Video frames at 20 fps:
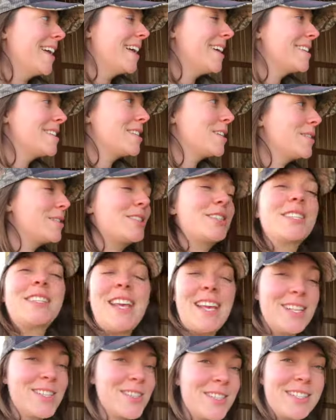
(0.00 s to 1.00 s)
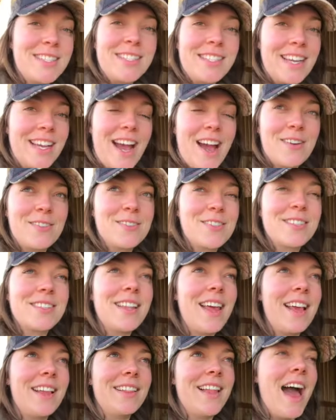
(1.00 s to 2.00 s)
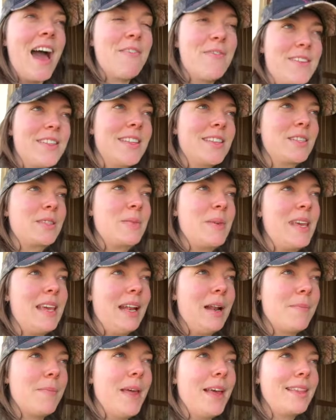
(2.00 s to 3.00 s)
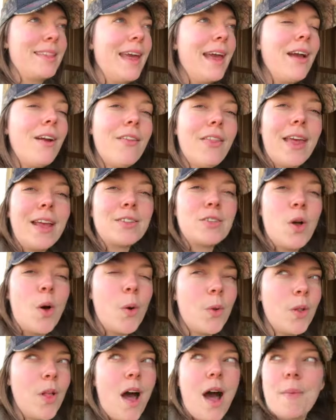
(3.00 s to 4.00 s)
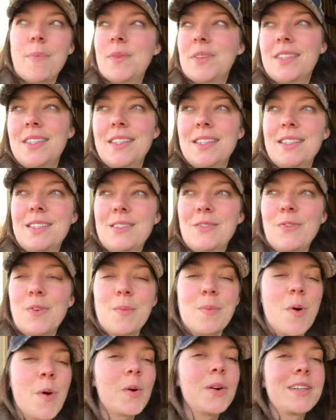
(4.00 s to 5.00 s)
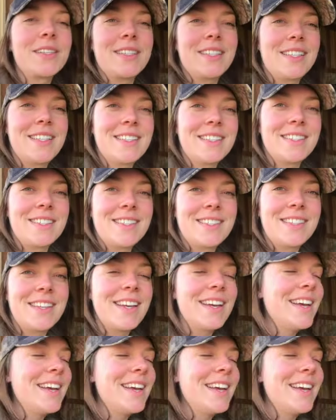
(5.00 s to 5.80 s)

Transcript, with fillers: So it's just interesting. I was just like laughing this week and I'm like, they are like total opposites from horses.